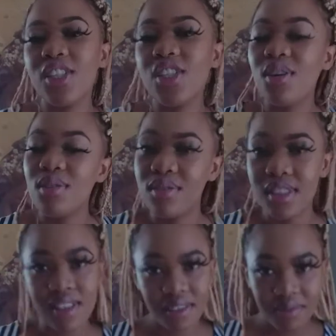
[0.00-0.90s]

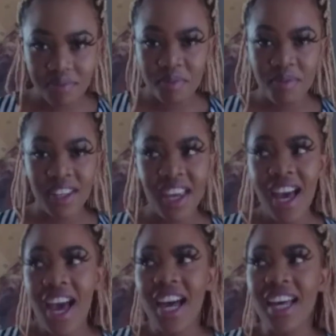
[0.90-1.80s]
Jones.
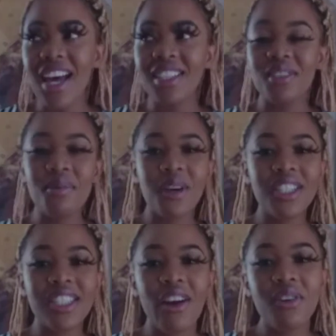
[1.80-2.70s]
Guys, to be
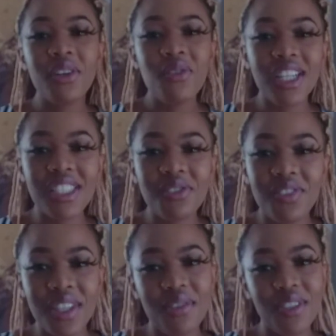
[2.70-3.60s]
honest, I only watch
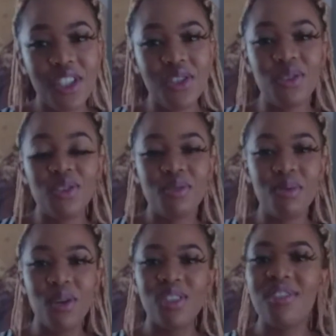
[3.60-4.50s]
Vee Jones
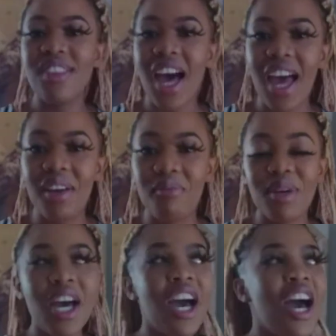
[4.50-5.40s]
because of the hype.
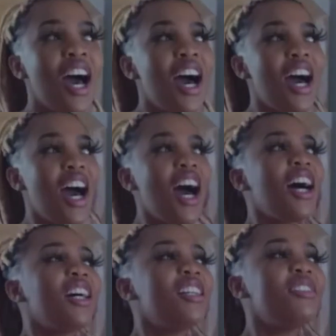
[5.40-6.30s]

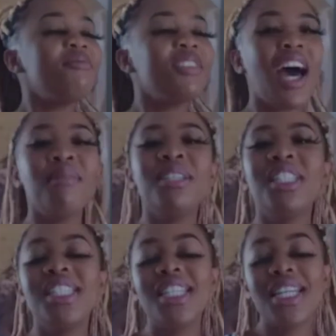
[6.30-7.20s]
I mean,
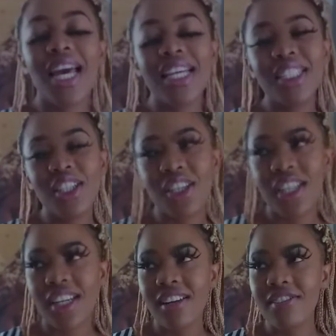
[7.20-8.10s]
she's a nice girl
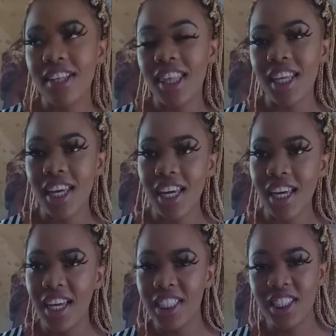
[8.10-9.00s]
and
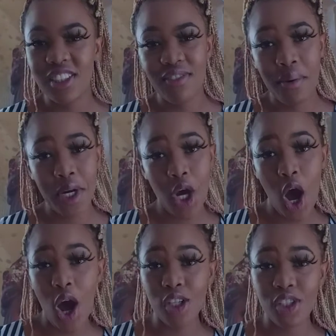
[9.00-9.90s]
everything. She's very
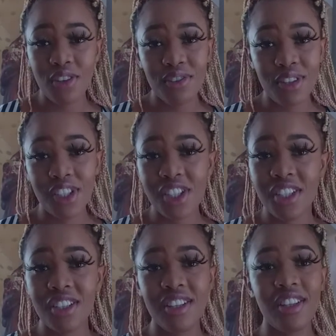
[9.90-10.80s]
controversial.